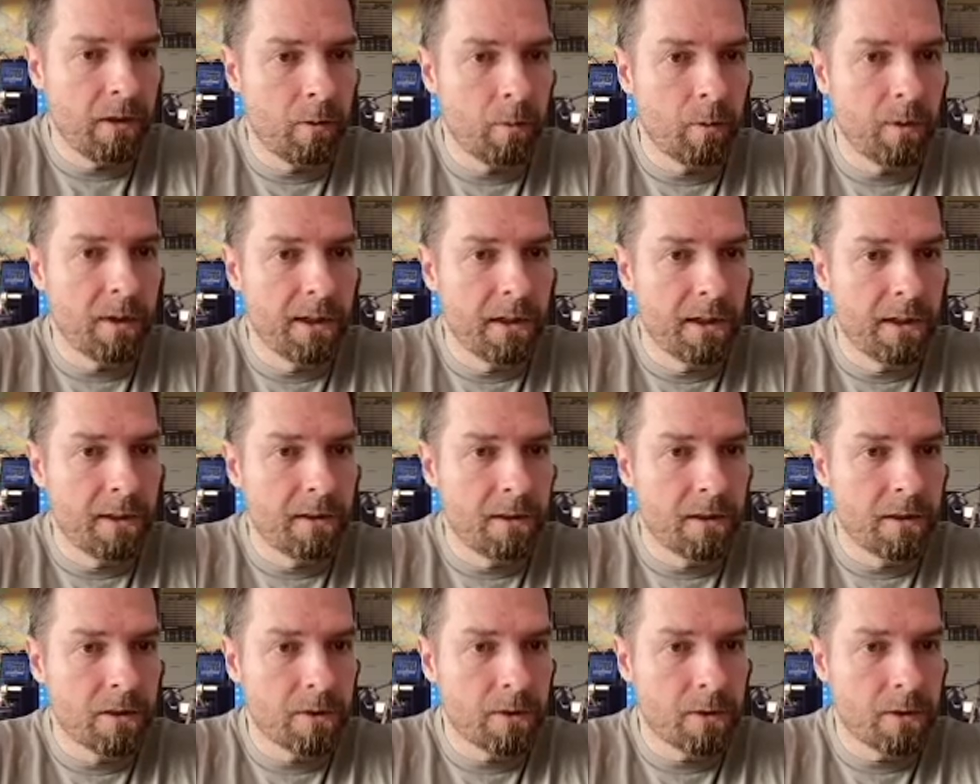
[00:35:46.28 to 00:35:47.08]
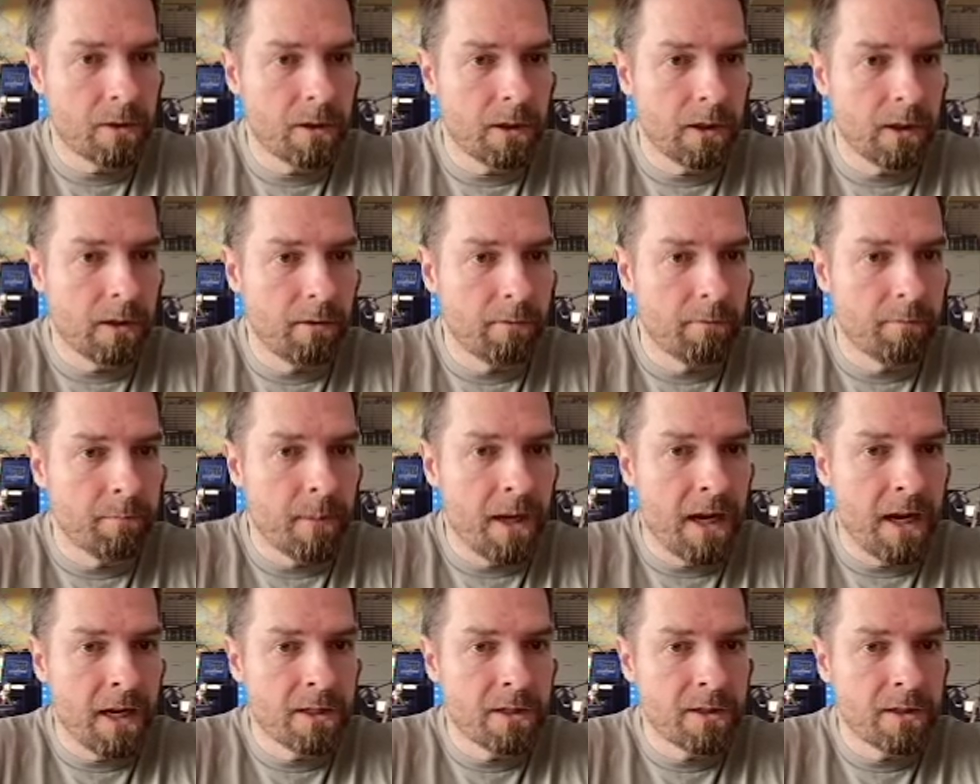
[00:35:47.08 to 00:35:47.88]
we did this trick of
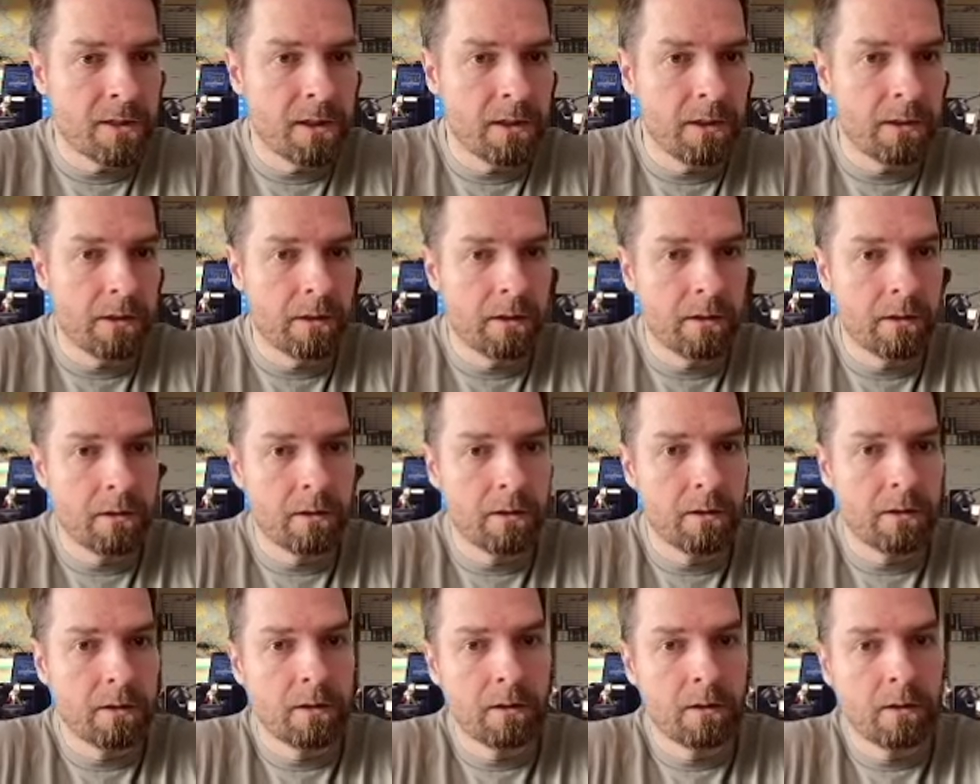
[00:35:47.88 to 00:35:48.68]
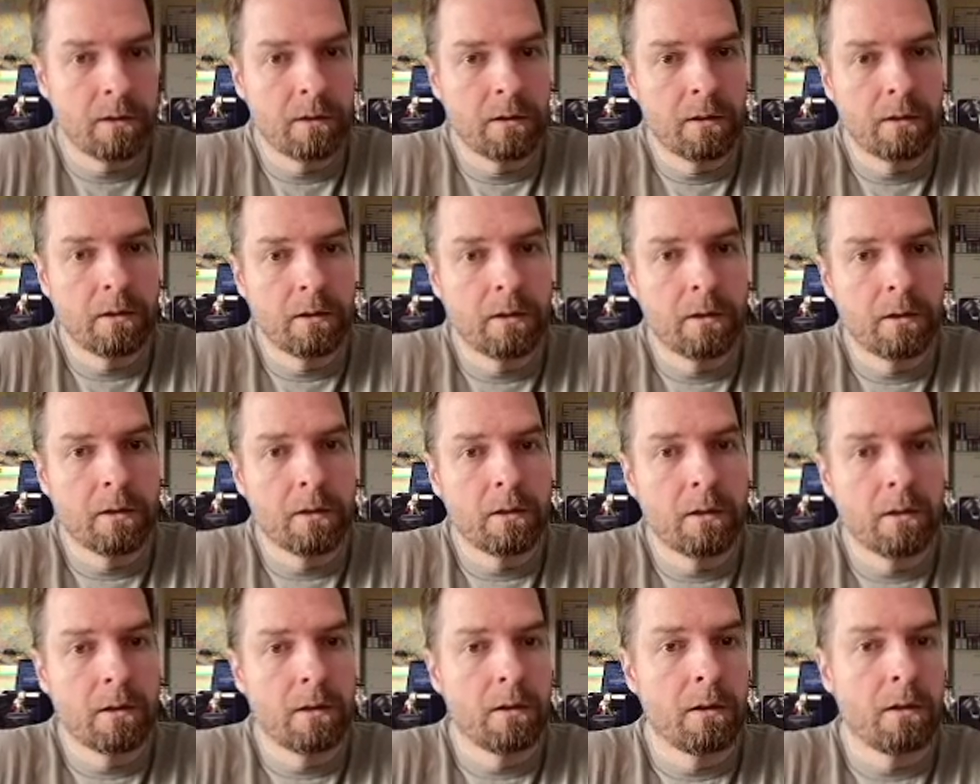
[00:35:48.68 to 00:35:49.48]
matching
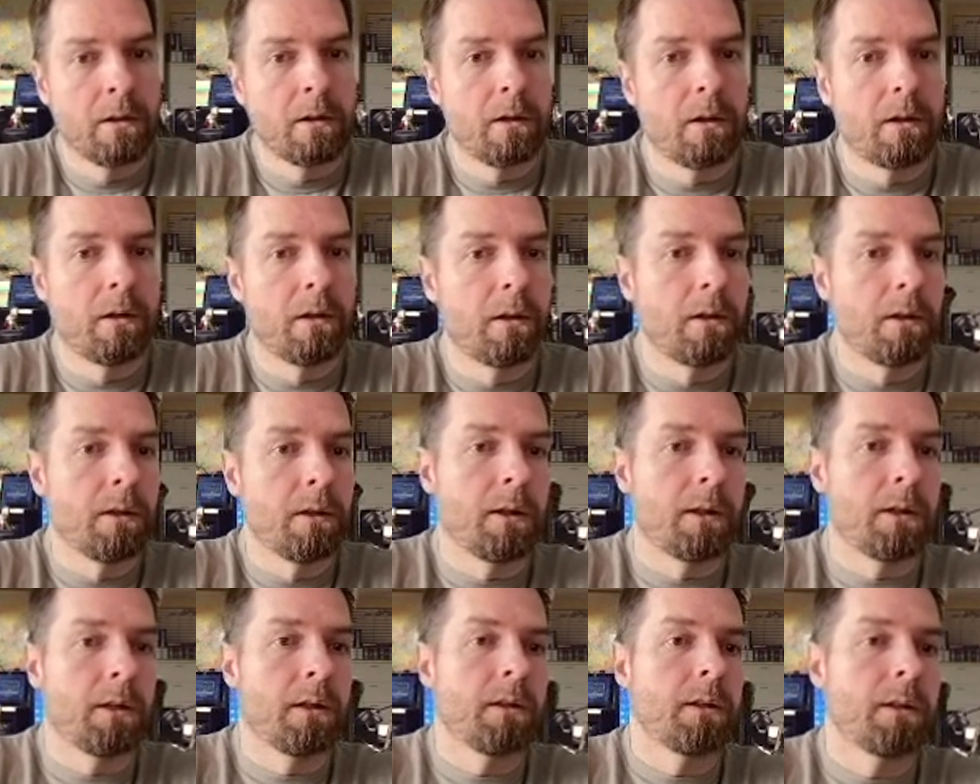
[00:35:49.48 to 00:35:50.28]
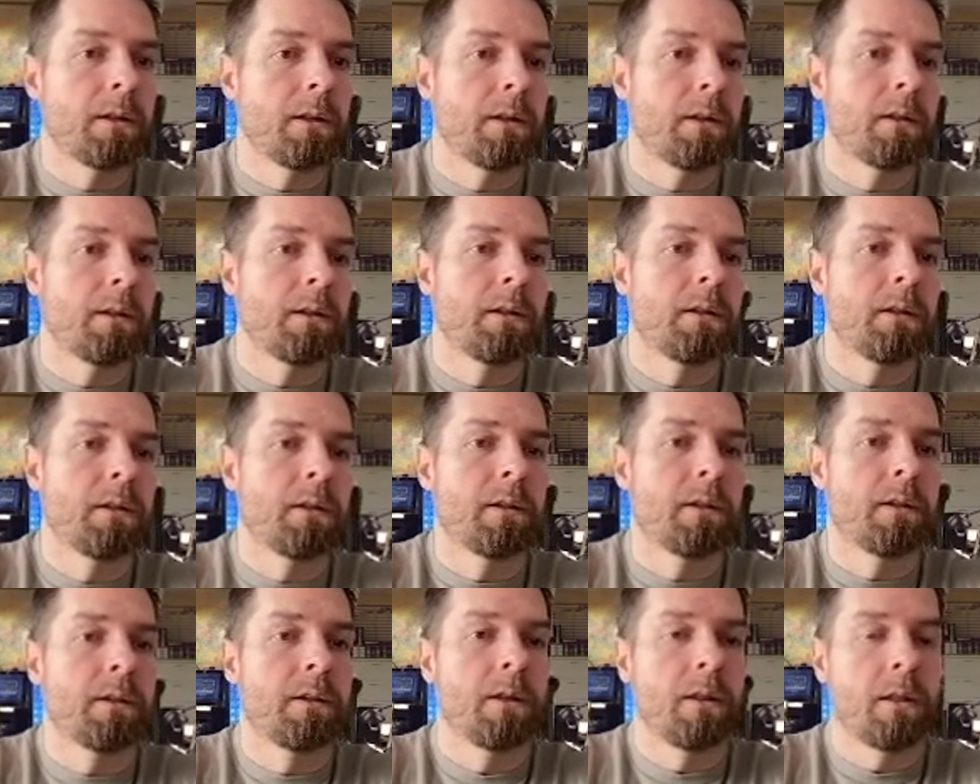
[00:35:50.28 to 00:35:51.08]
on
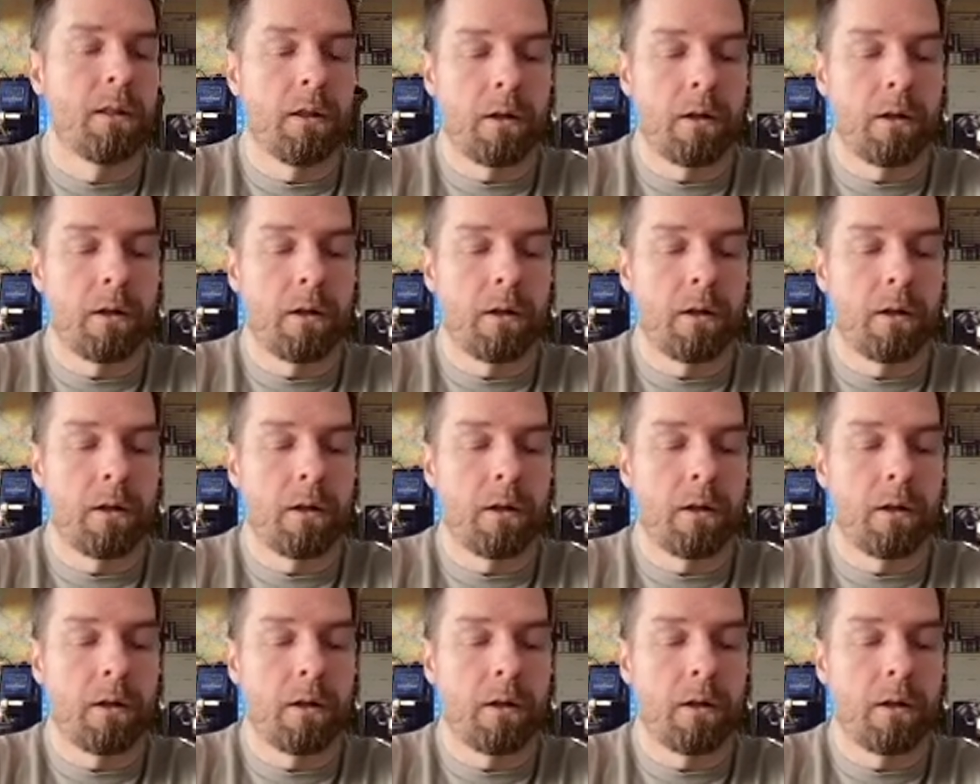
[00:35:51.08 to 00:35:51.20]
the